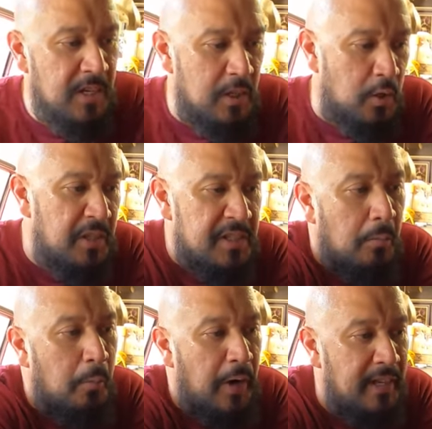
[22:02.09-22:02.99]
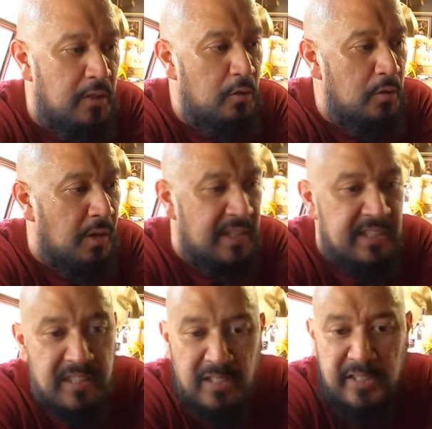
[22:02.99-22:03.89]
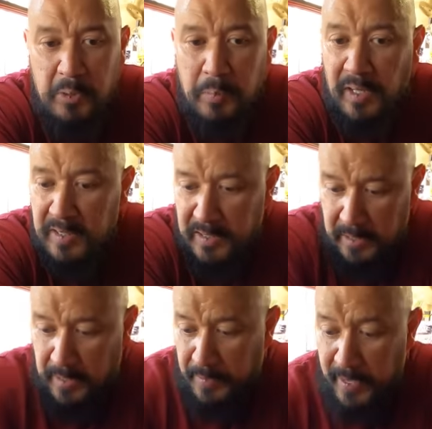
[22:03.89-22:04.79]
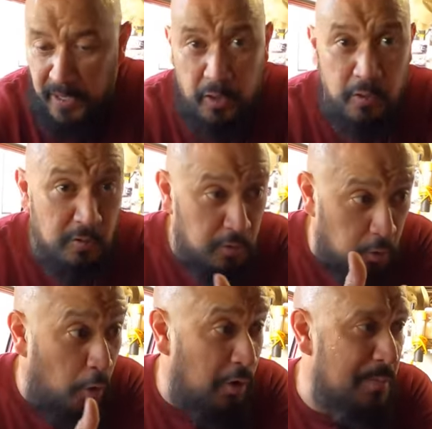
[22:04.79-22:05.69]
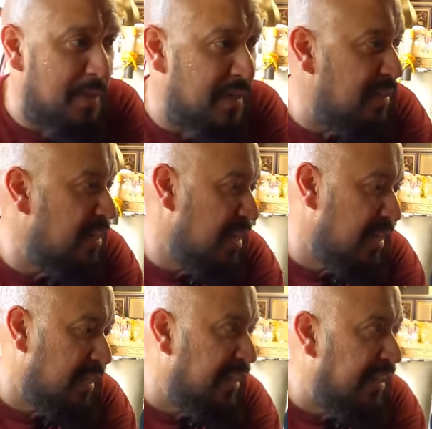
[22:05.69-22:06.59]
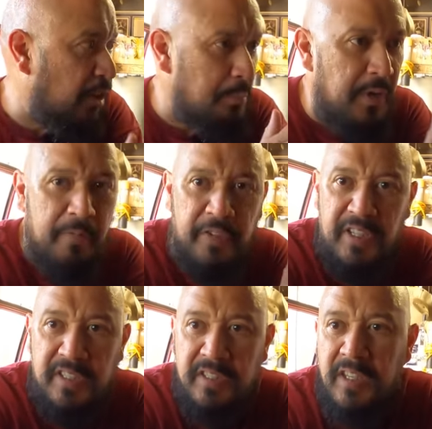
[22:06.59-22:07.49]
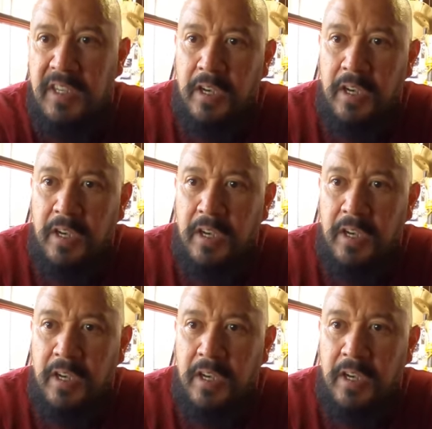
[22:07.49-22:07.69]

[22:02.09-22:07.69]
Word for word: So these are brand new uh, seats and seat belts. Uh, thank you to OMP. They hooked me up with this.